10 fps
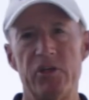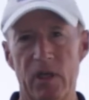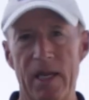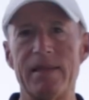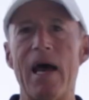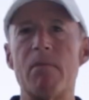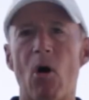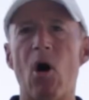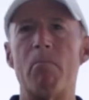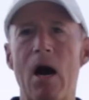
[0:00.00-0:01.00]
you let that
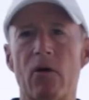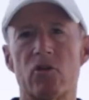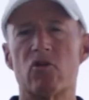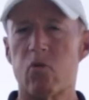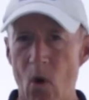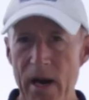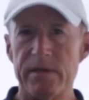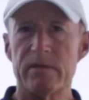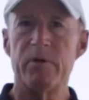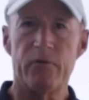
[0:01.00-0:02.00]
ball bounce
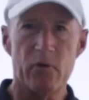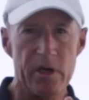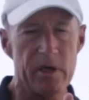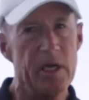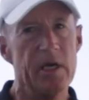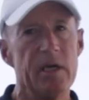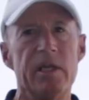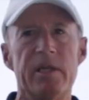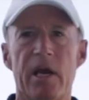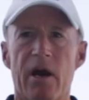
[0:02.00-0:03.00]
twice before you can hit it
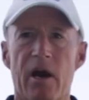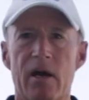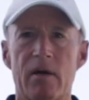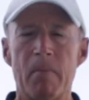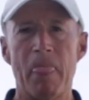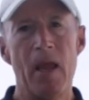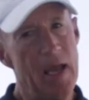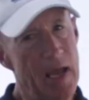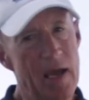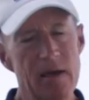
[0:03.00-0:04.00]
in the air.
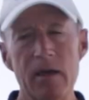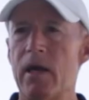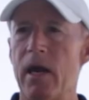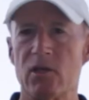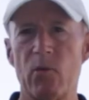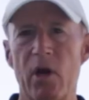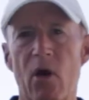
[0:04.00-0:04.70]
And as we